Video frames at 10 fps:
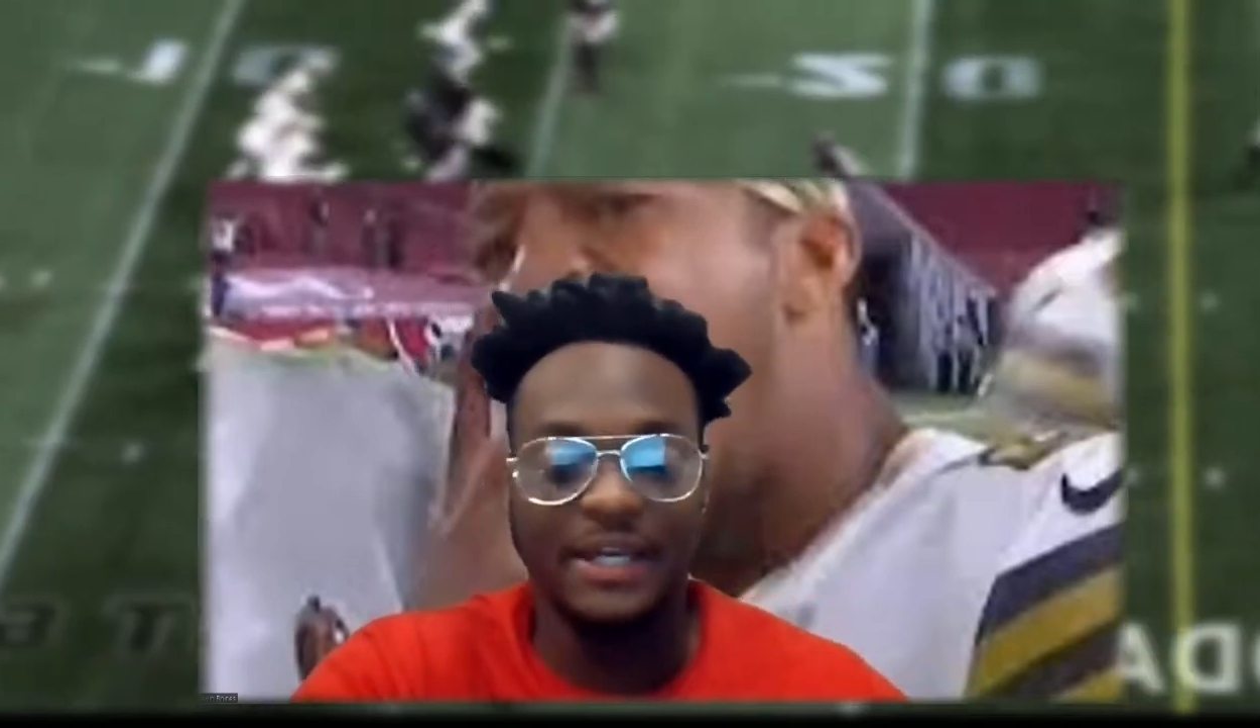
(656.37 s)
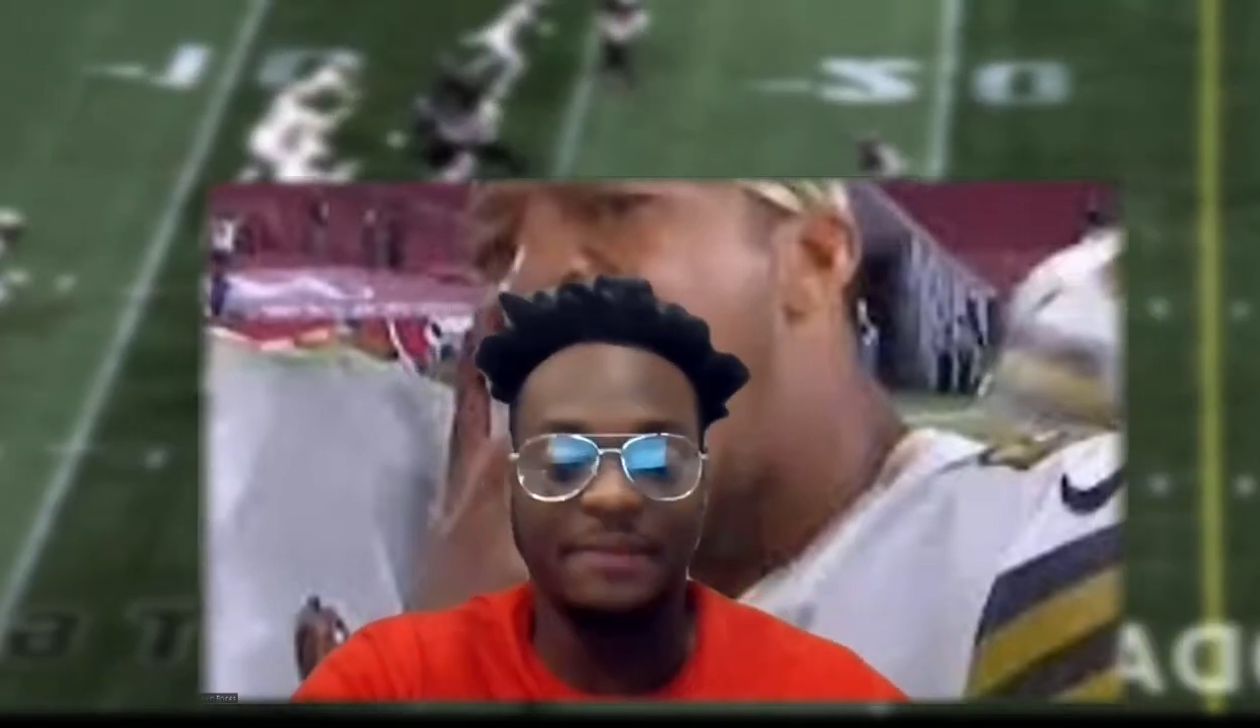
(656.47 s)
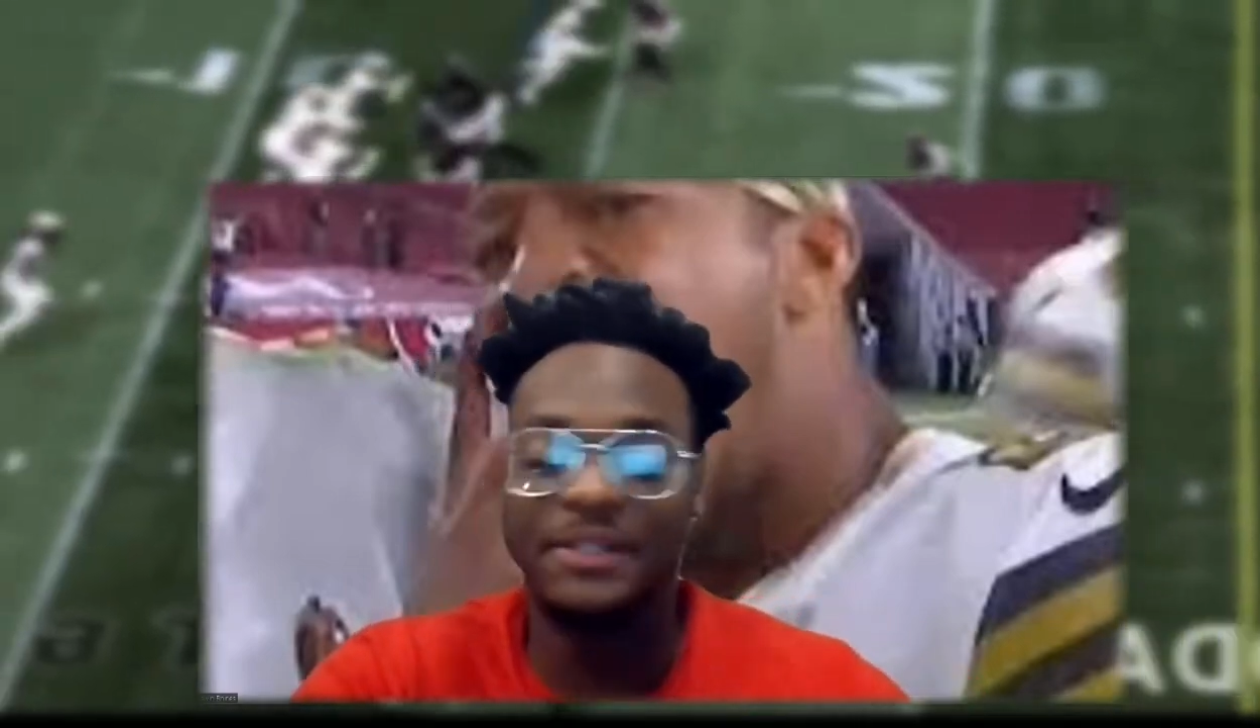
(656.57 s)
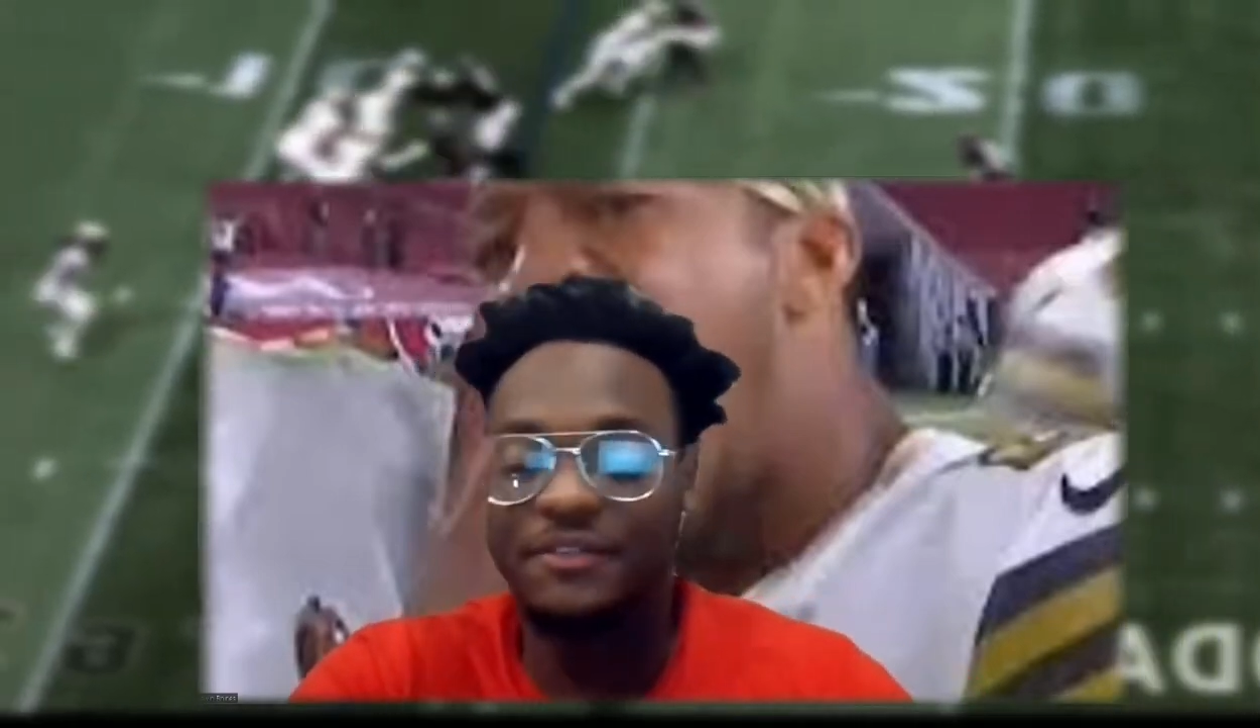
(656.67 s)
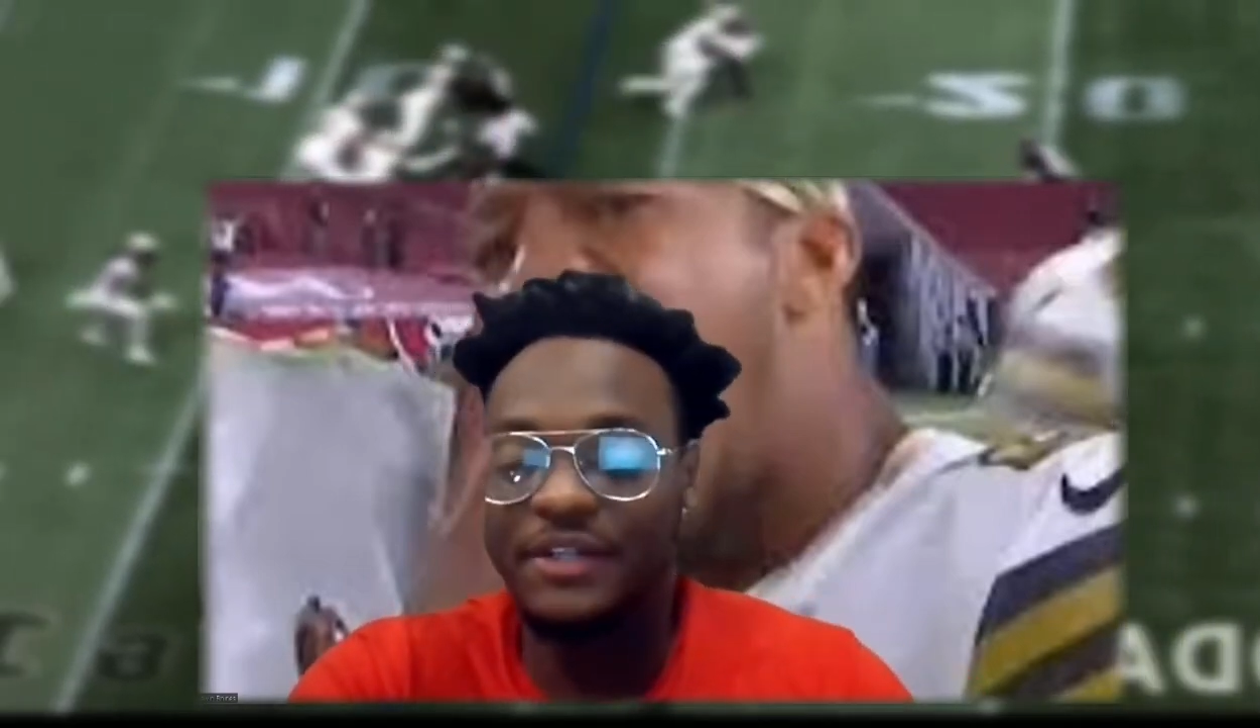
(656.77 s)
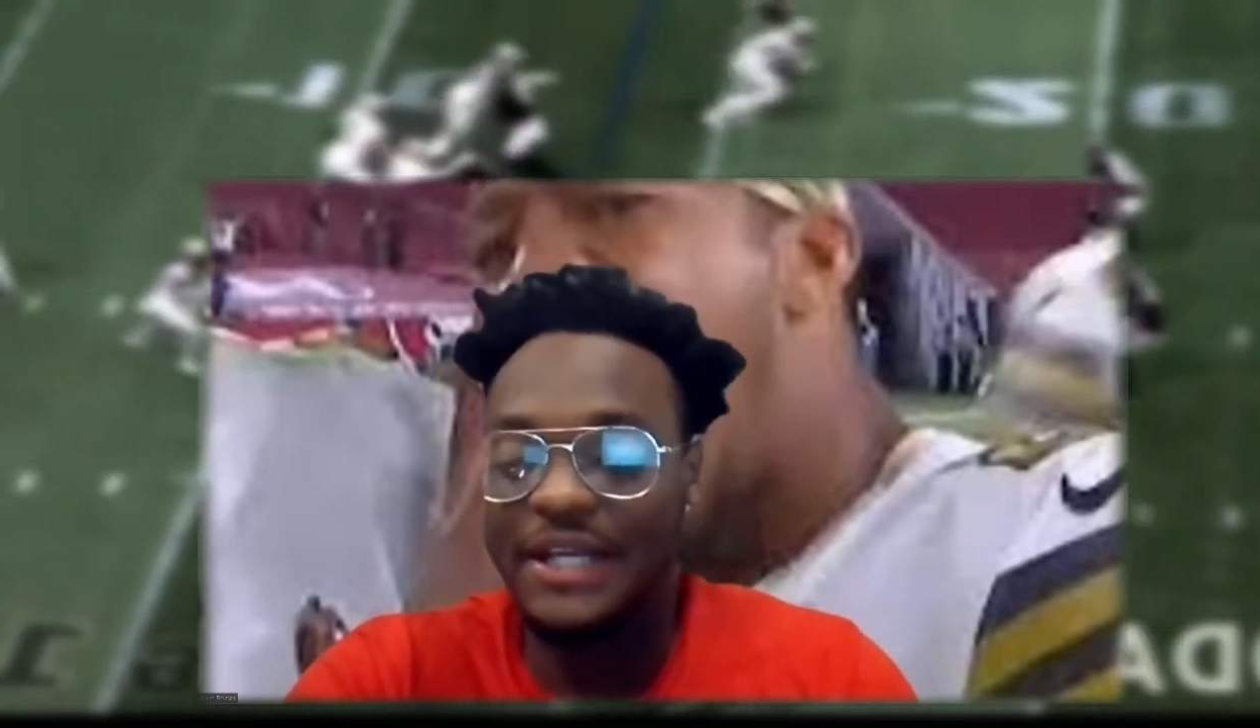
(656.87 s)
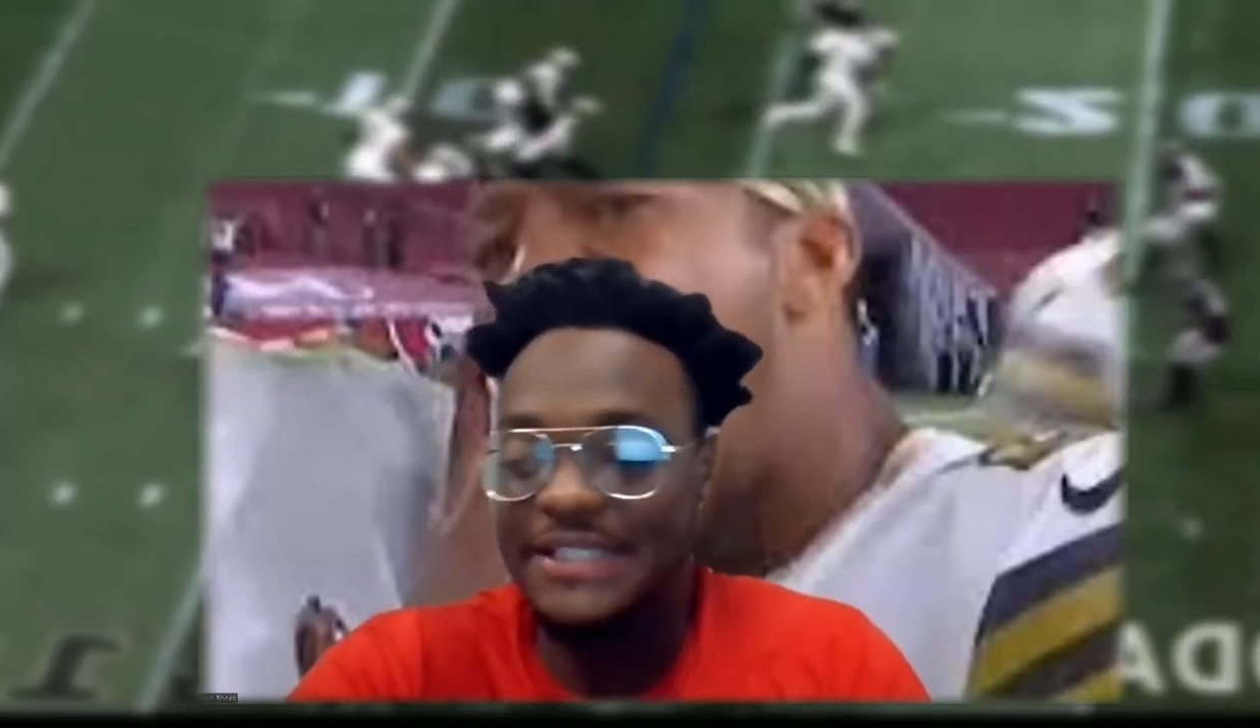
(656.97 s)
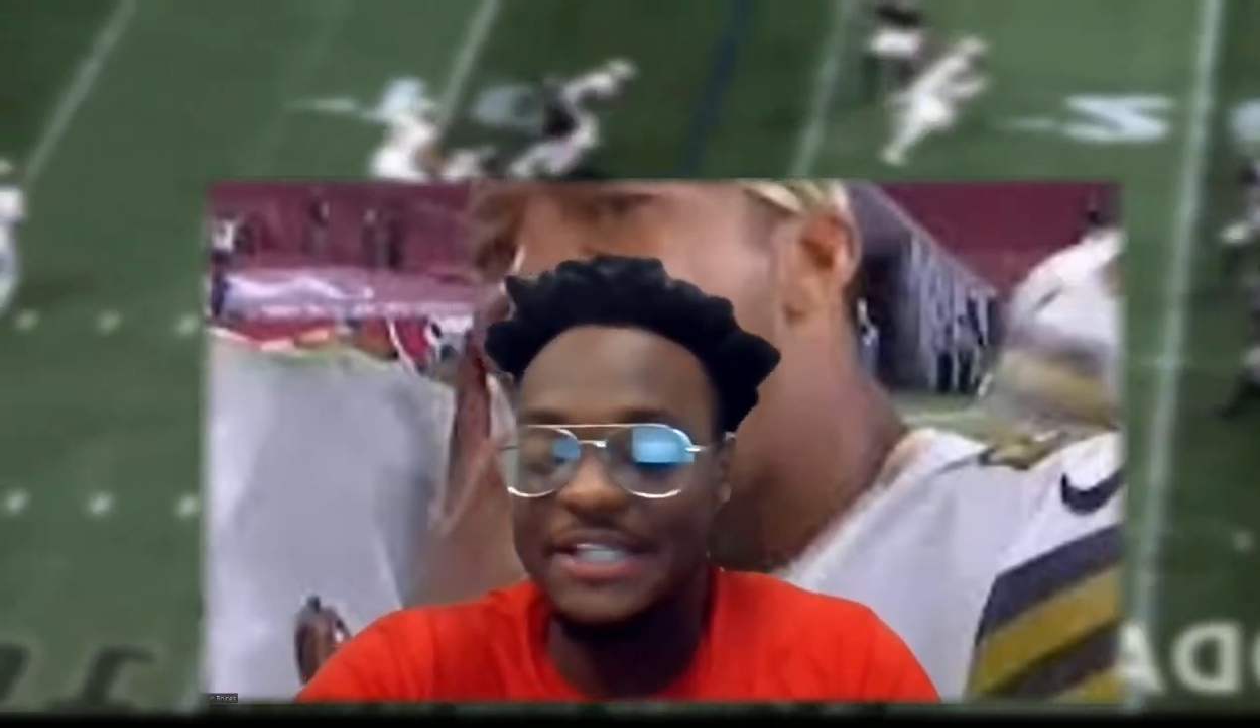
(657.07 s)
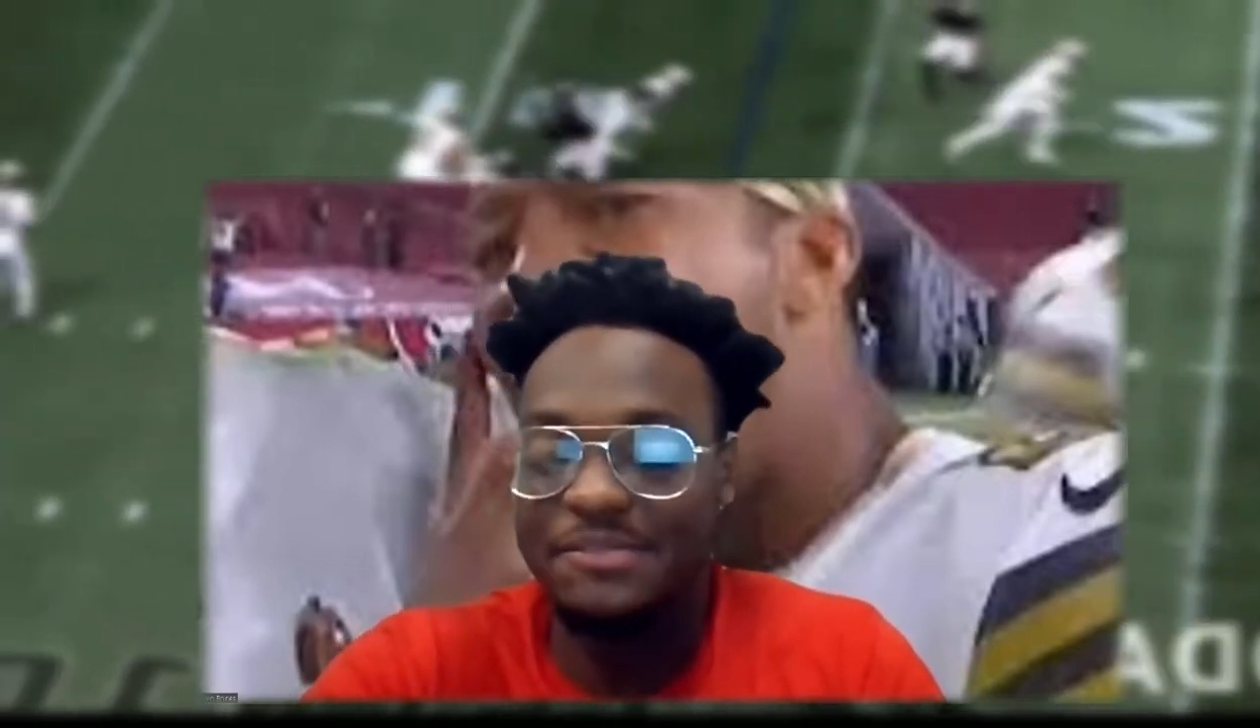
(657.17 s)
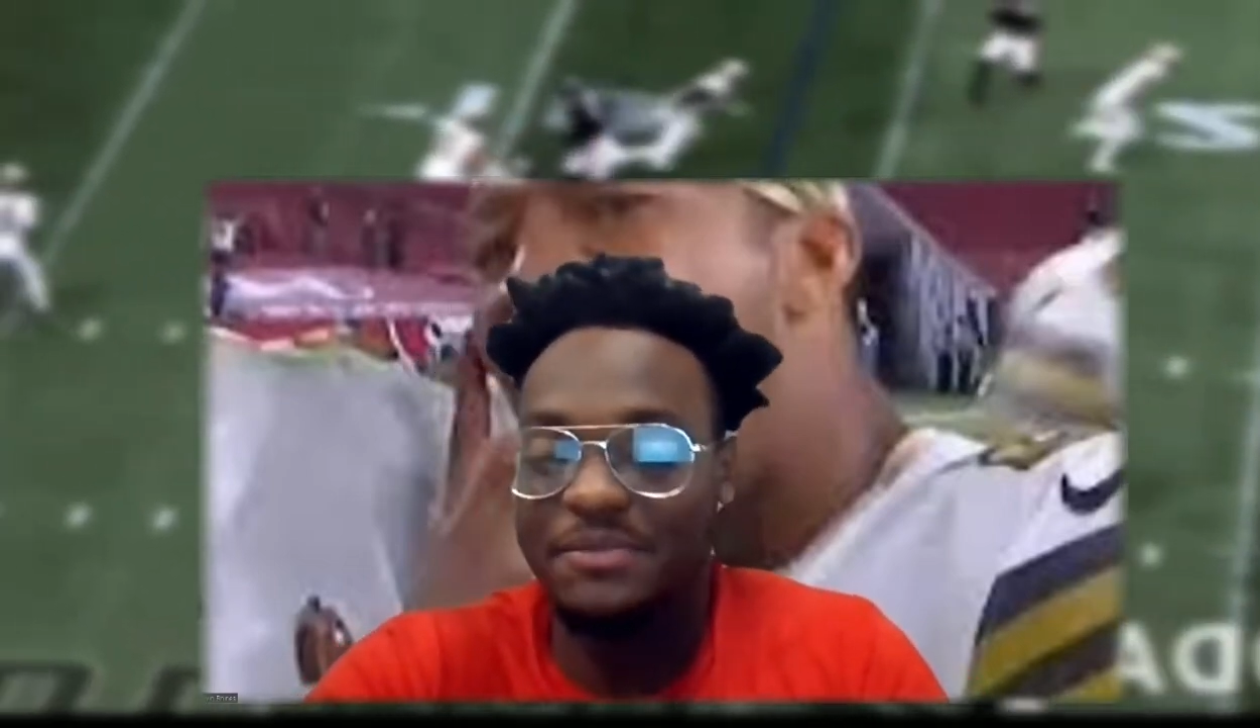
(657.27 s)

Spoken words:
I believe on that Taysom